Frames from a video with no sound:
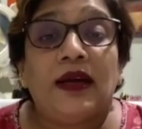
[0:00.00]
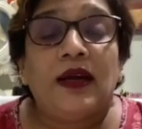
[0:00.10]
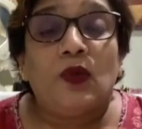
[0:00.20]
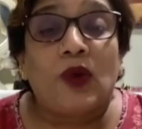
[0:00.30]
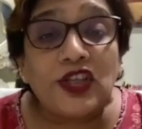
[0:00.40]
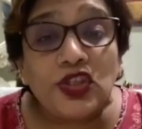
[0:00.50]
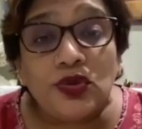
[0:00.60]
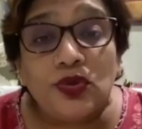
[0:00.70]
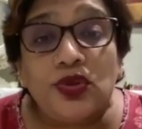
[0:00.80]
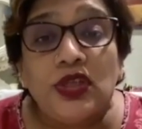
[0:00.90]
once
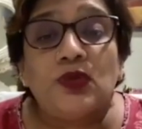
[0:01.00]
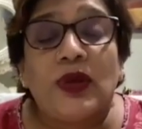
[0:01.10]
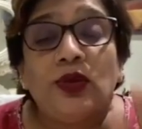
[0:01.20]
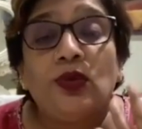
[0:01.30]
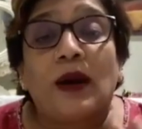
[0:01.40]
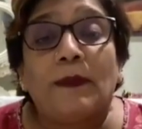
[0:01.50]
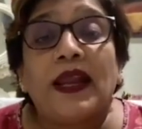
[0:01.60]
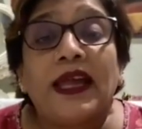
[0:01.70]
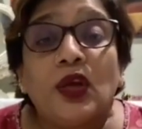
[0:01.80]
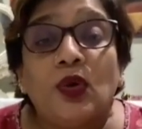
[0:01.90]
you do this, when you
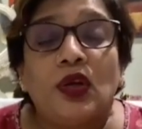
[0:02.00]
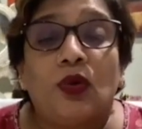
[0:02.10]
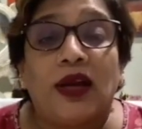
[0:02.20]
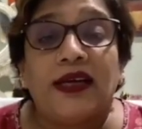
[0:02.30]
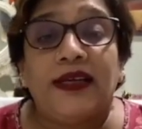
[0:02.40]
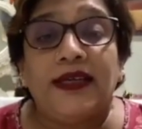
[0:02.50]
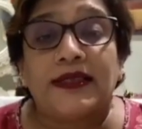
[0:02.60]
apply good quality